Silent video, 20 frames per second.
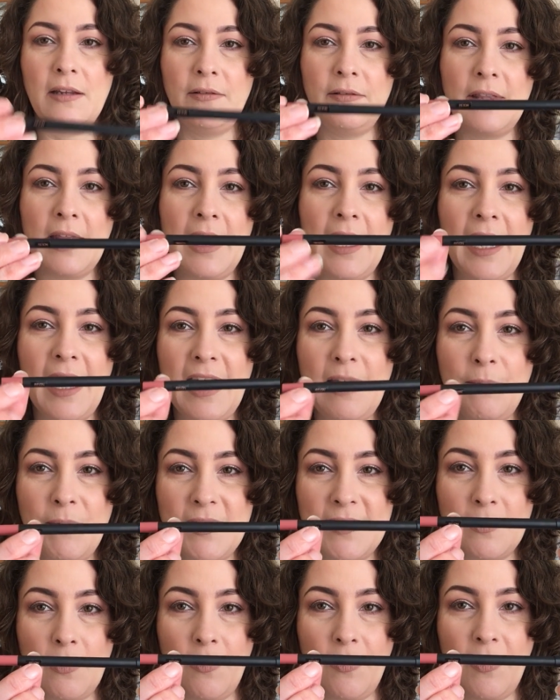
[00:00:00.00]
the name
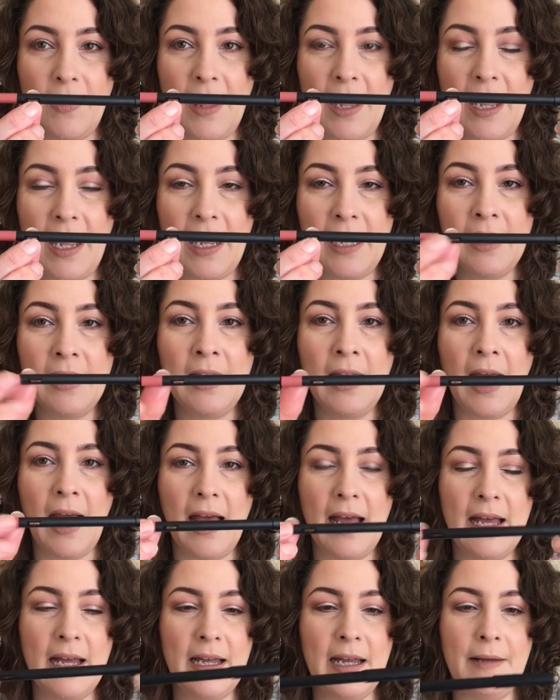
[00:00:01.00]
is on there.
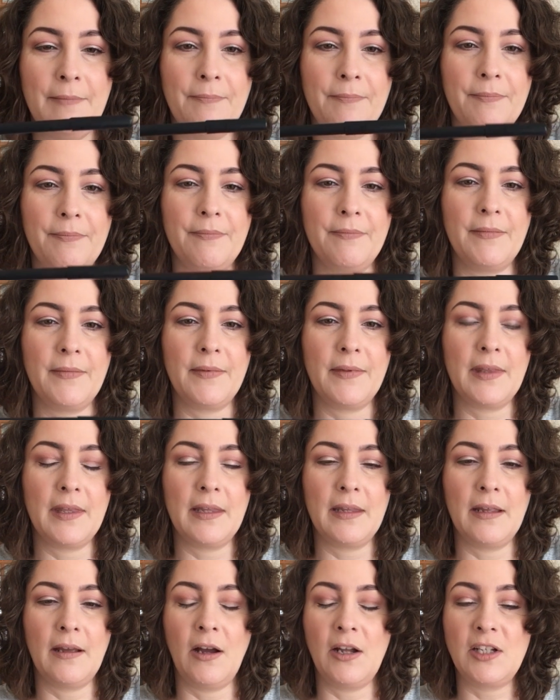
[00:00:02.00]

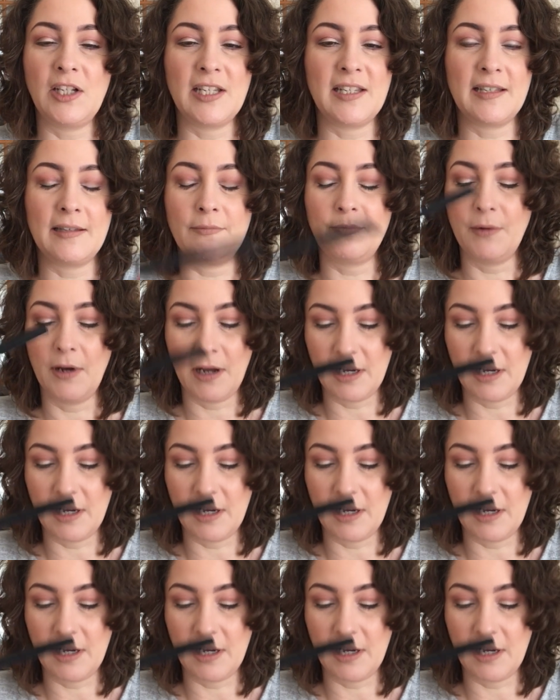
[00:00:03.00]
I just